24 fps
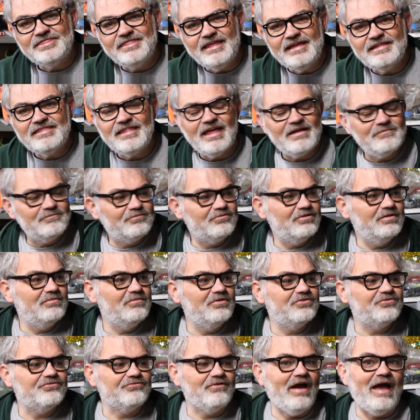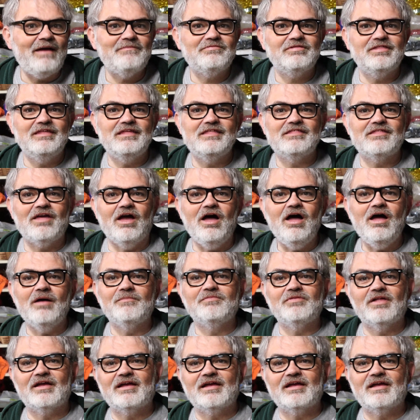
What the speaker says: think that pretty much wraps these up.